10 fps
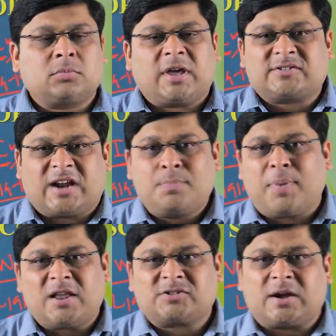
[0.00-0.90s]

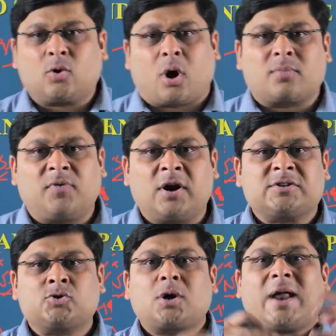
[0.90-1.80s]
Israel-Palestine conflict
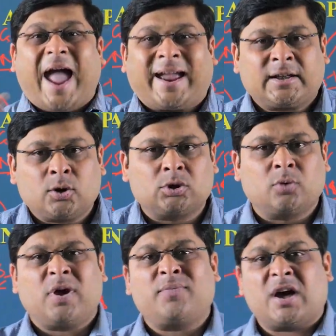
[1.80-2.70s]
is not active the
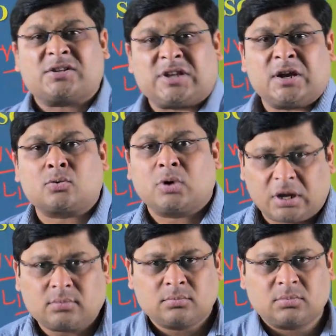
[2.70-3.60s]
way we are seeing today,